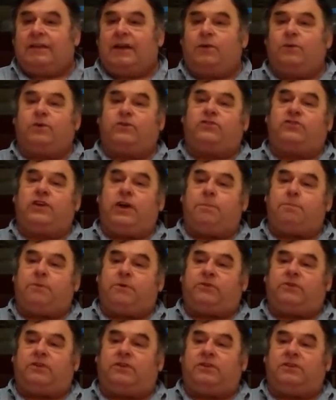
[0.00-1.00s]
Now, a
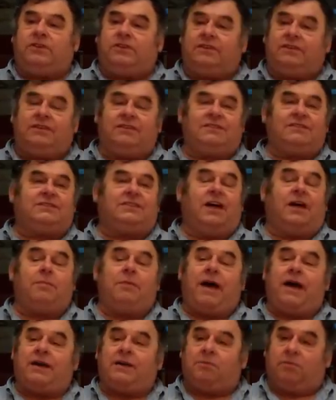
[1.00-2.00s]
sheep is a
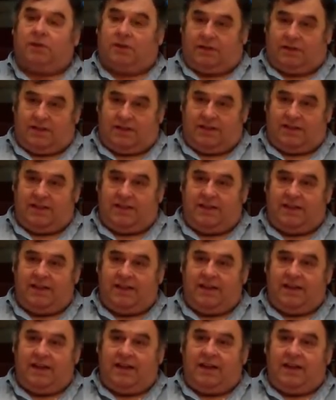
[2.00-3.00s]
dumb animal.
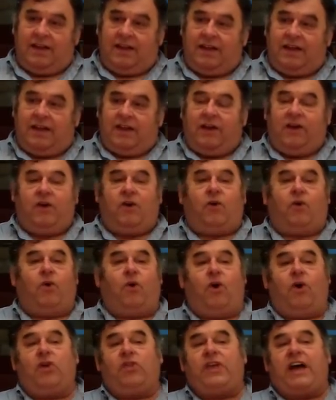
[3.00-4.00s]

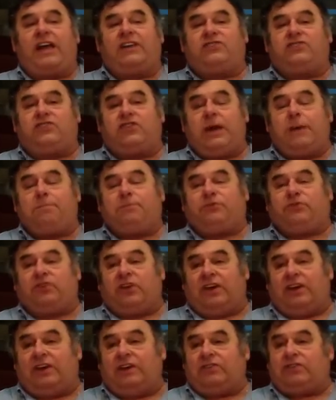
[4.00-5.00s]
All that sheep
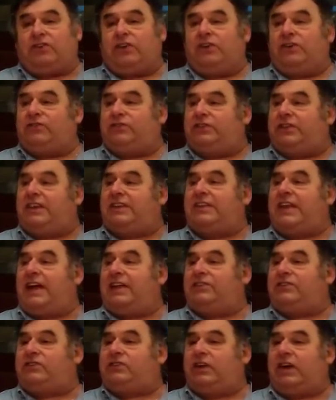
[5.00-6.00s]
sees is the Dead